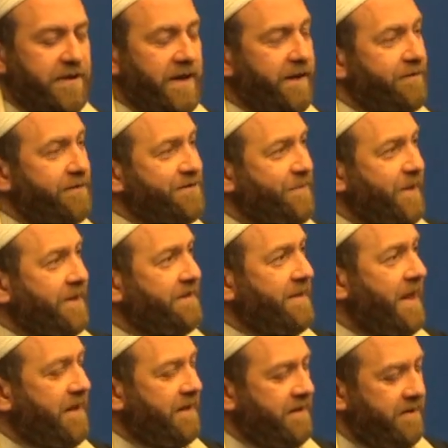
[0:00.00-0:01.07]
and I respect
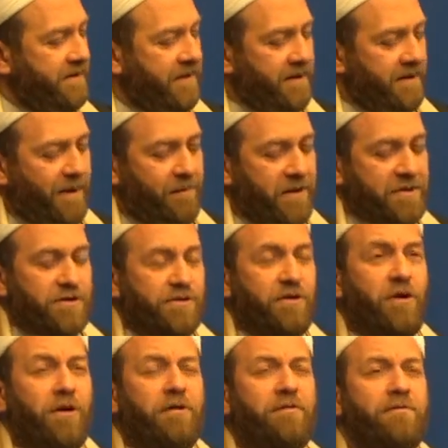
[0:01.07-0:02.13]
that, and Allah bless
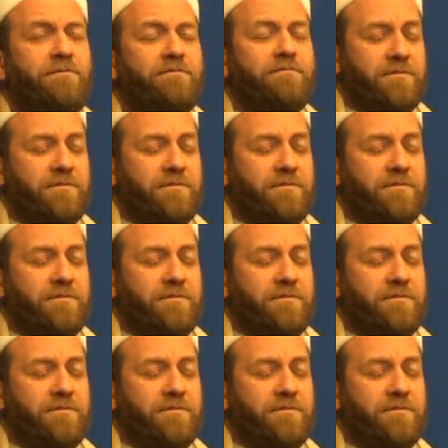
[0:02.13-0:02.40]
you all.